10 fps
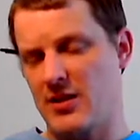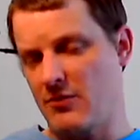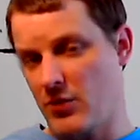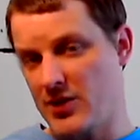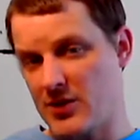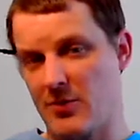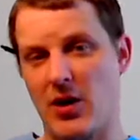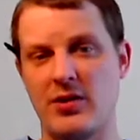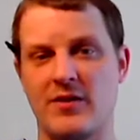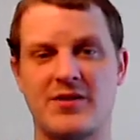and was a
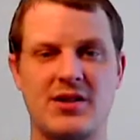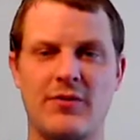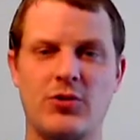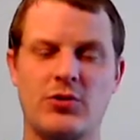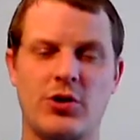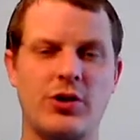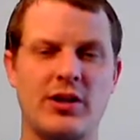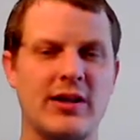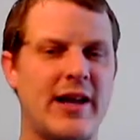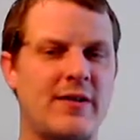part of several good
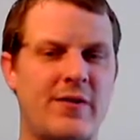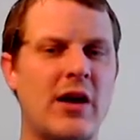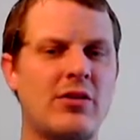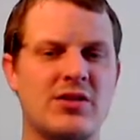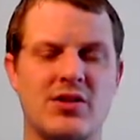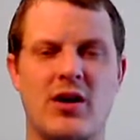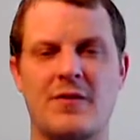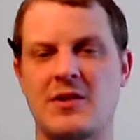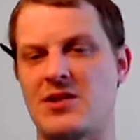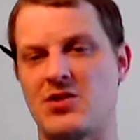Atlanta Falcons
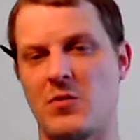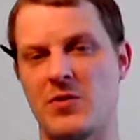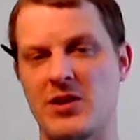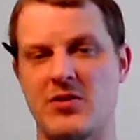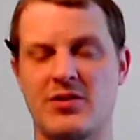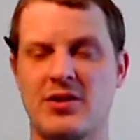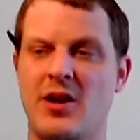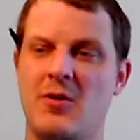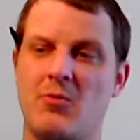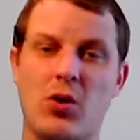offenses over the years,
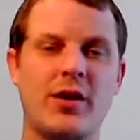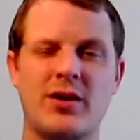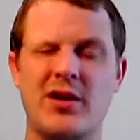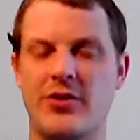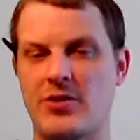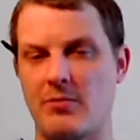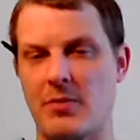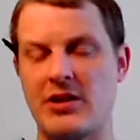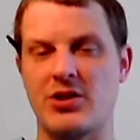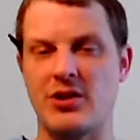brought another
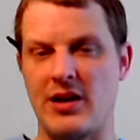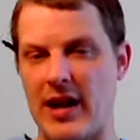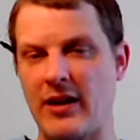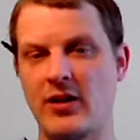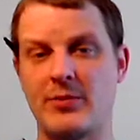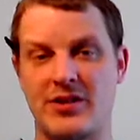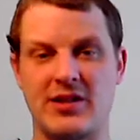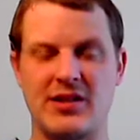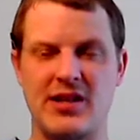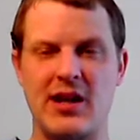dimension and element to
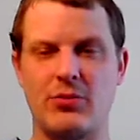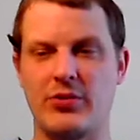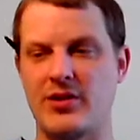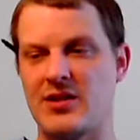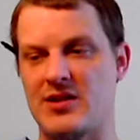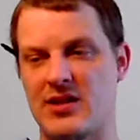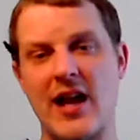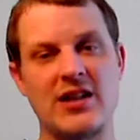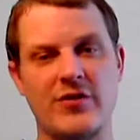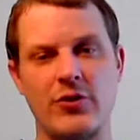the table in his
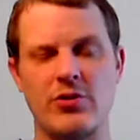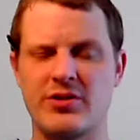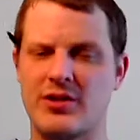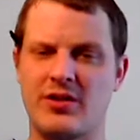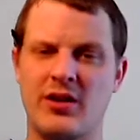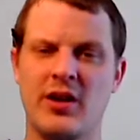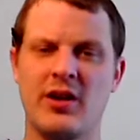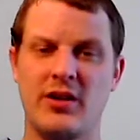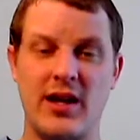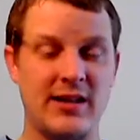last few years in
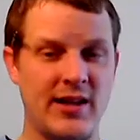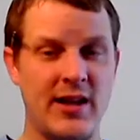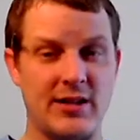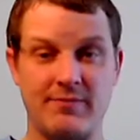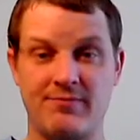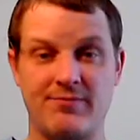Atlanta.